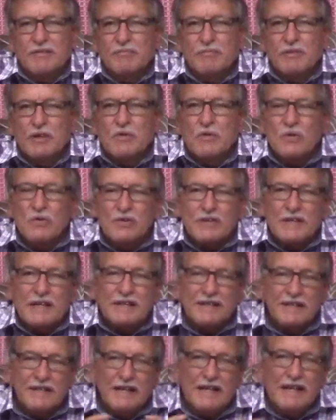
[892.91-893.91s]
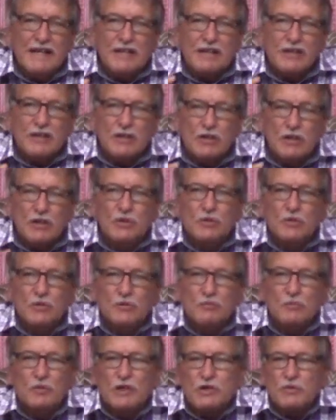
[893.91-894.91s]
because they didn't have a clue
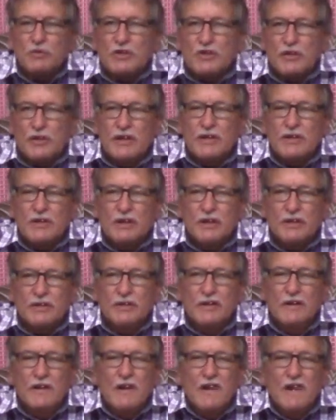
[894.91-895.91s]
what was going on